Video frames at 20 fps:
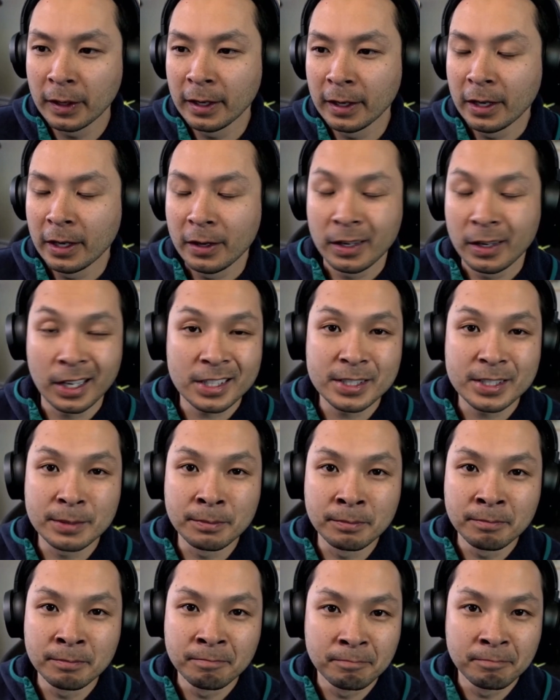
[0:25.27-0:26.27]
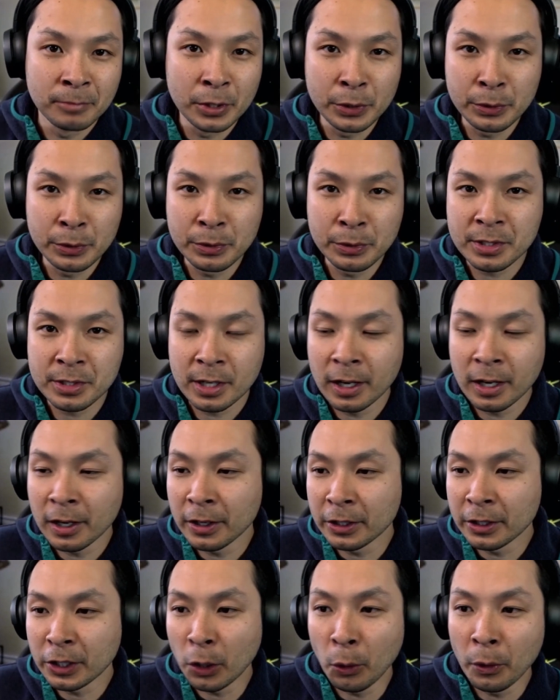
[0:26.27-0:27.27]
We got some news
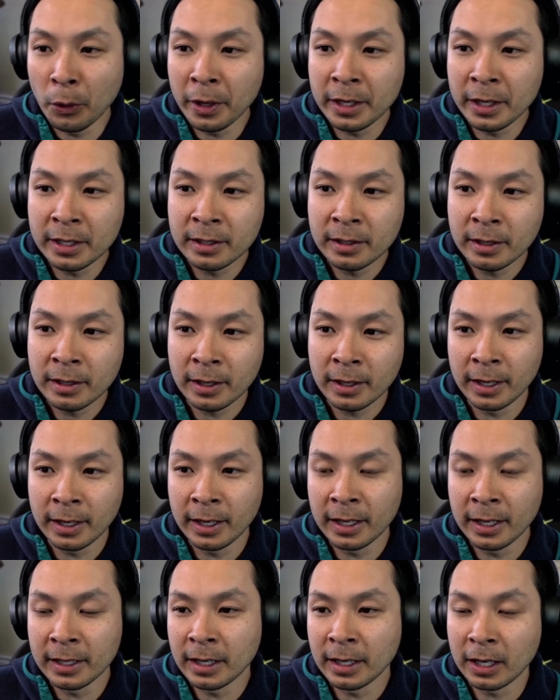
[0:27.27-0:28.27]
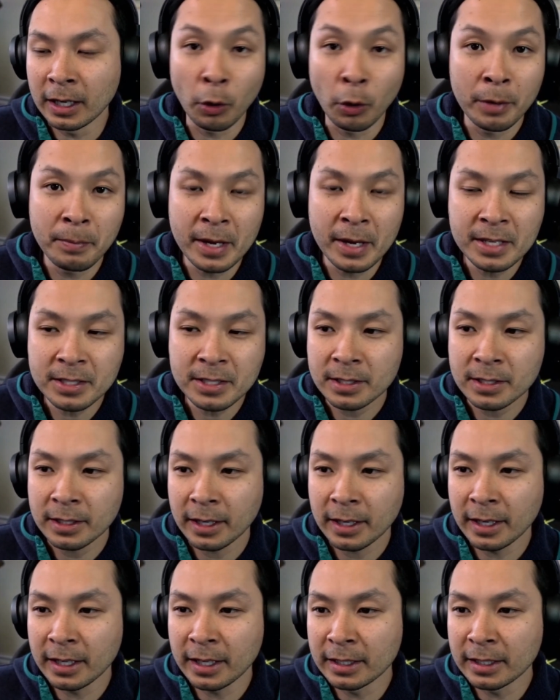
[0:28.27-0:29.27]
on Coin and Coinbase,
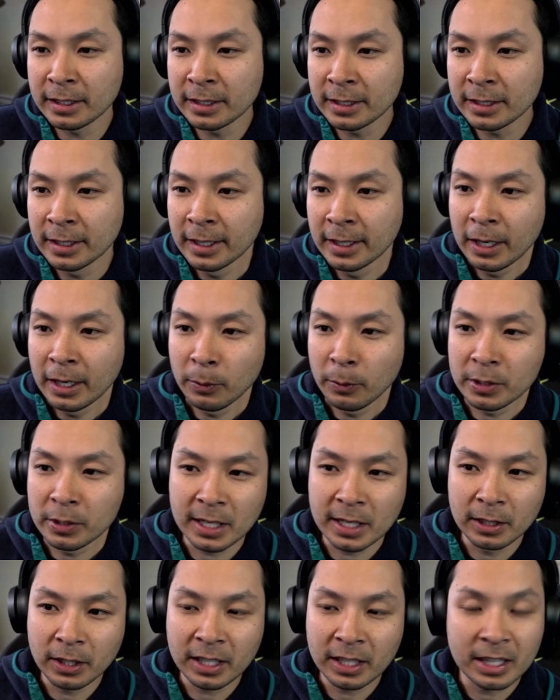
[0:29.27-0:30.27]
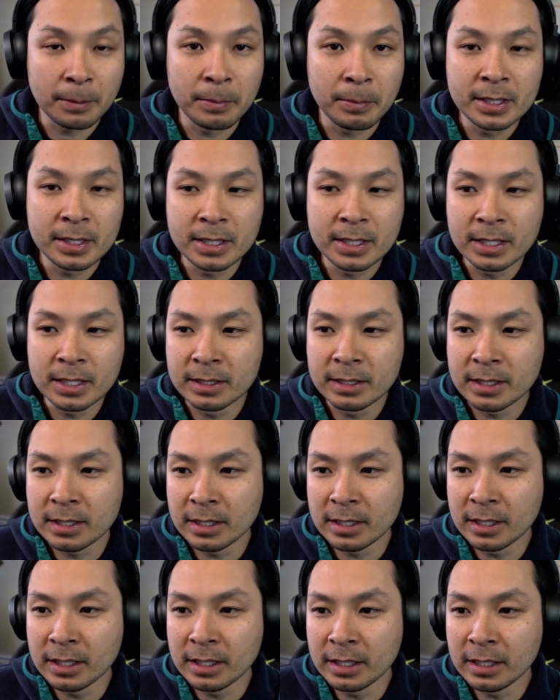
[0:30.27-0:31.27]
and we'll take a look at the
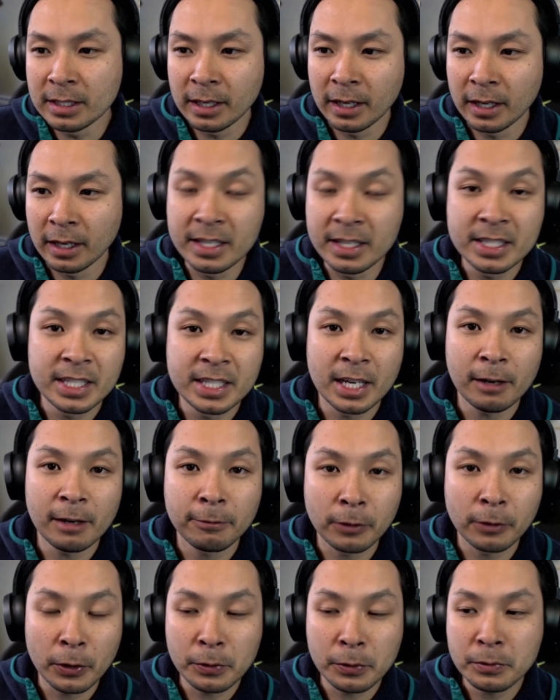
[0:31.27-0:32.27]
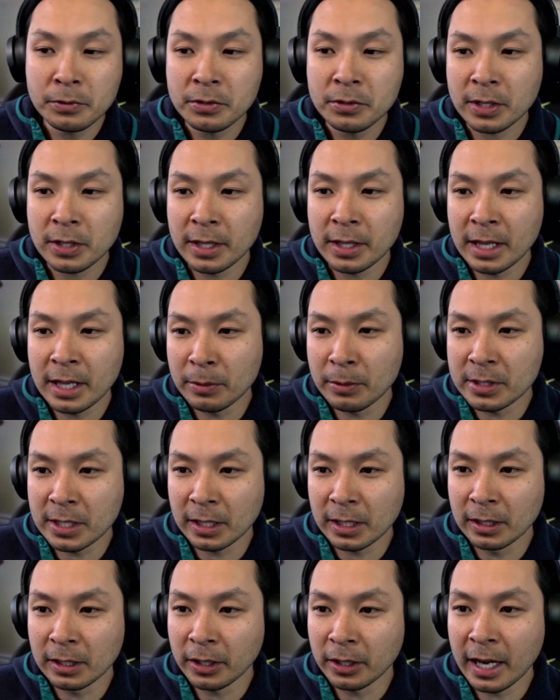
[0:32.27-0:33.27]
BTC ETF flows, and then we'll take a
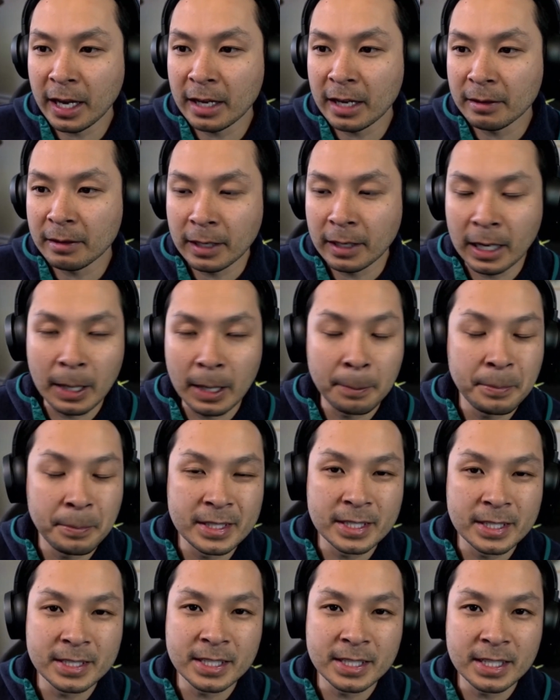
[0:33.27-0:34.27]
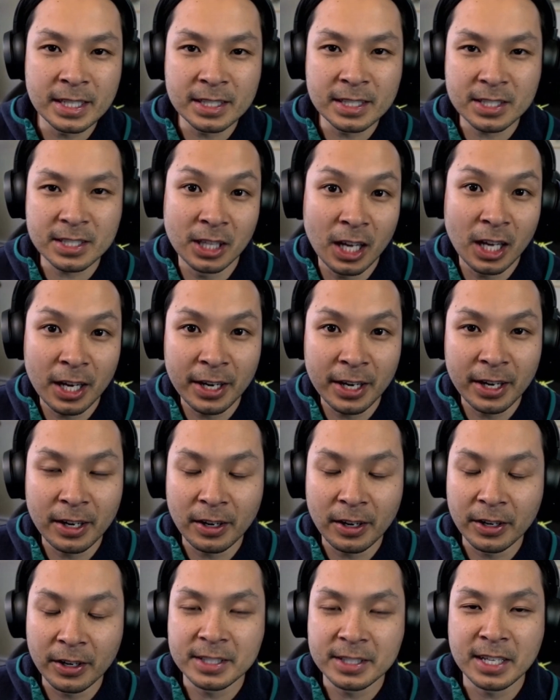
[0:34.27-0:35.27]
look at BTC and Solana
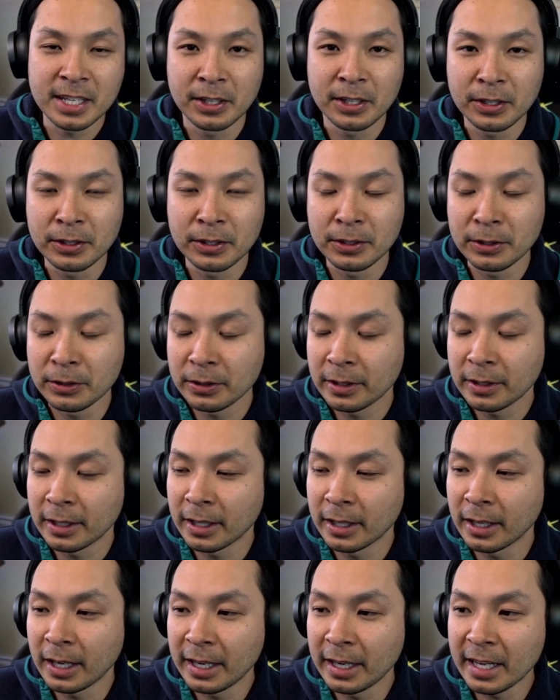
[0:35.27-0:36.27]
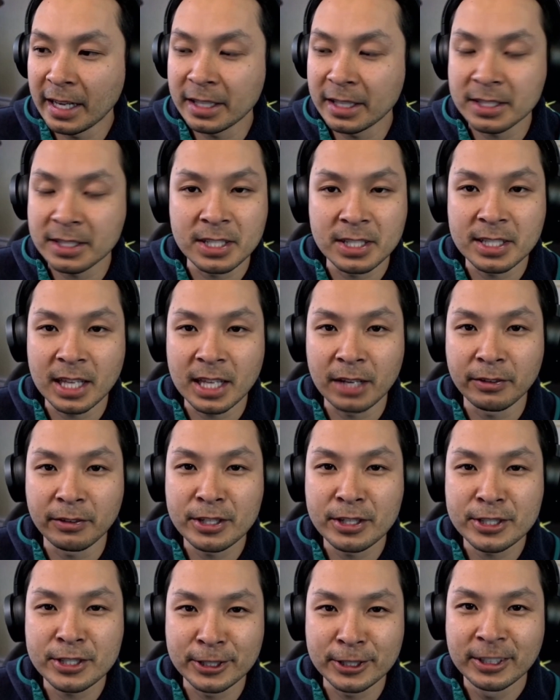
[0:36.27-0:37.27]
on a technical analysis level.
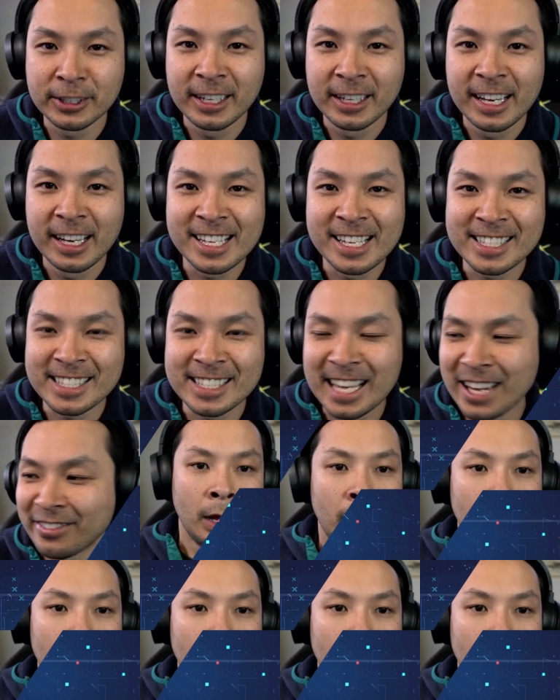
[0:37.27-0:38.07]
So let's dive in.